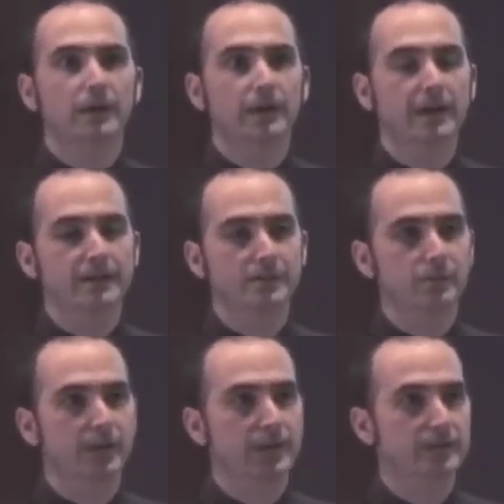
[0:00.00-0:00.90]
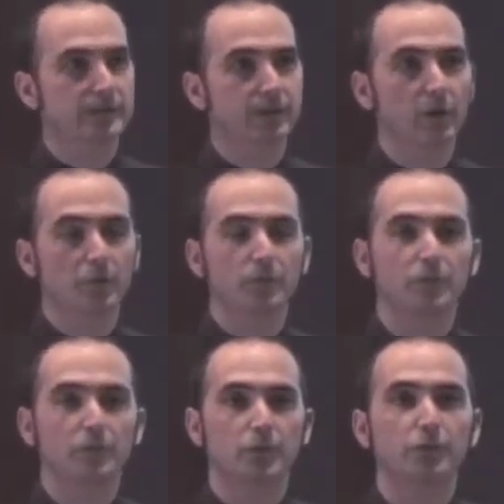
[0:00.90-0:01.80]
uh, as, as there are
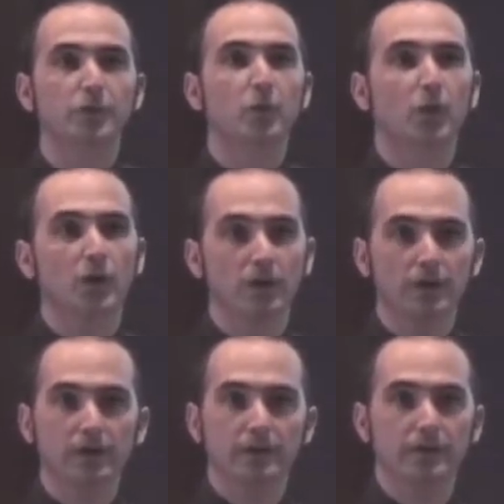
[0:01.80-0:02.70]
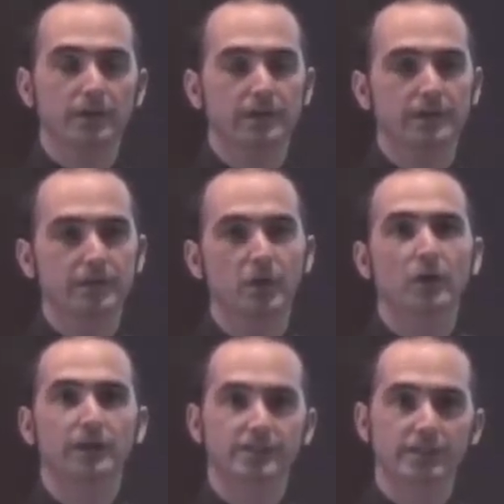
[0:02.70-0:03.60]
fewer uh, uh,
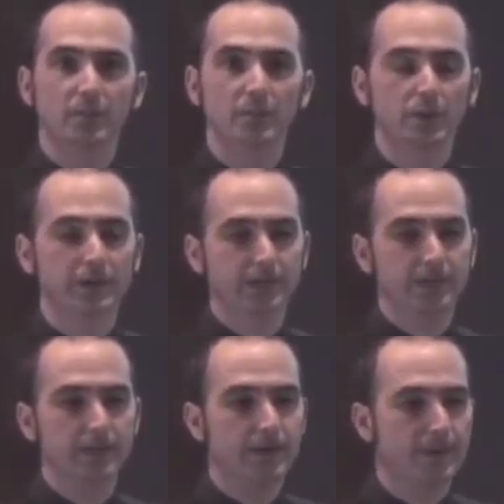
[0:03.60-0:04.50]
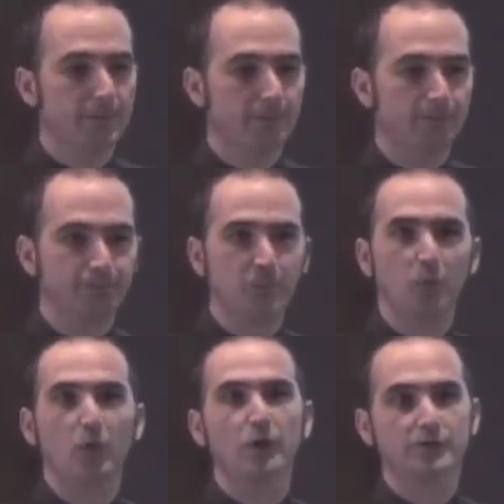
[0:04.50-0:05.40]
journalists in the building, um,
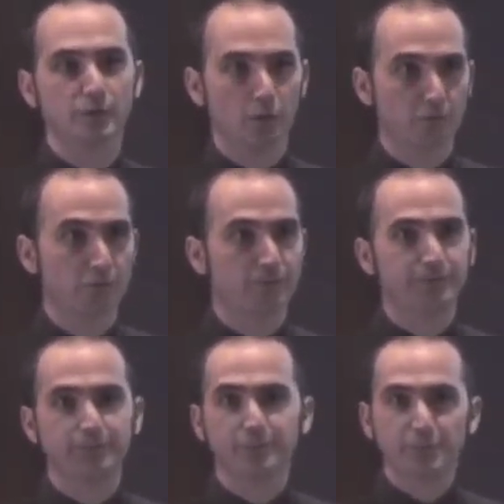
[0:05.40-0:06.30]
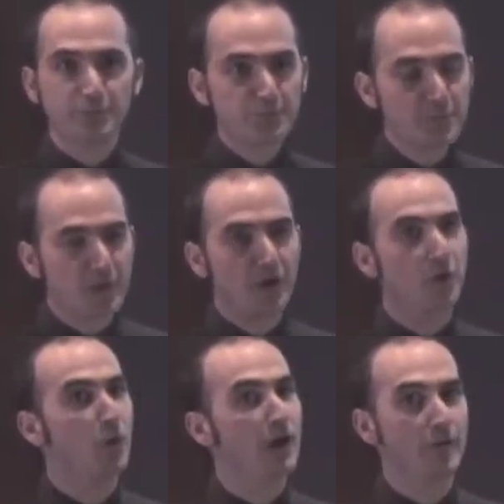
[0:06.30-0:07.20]
we're all sort of
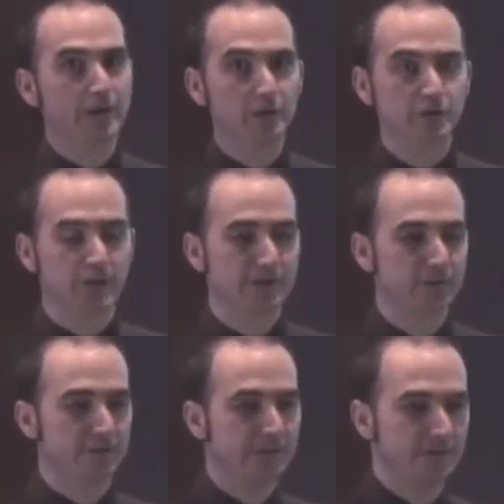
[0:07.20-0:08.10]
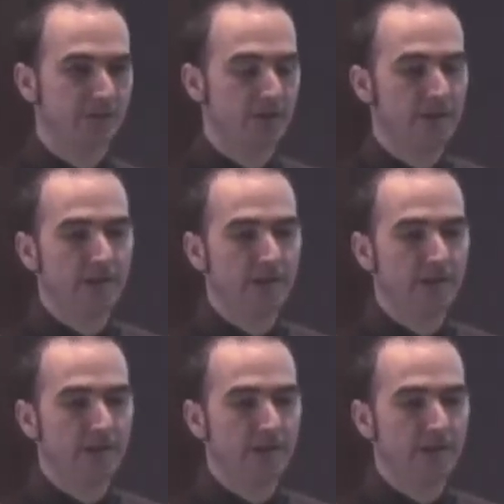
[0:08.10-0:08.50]
acquiring new specialties.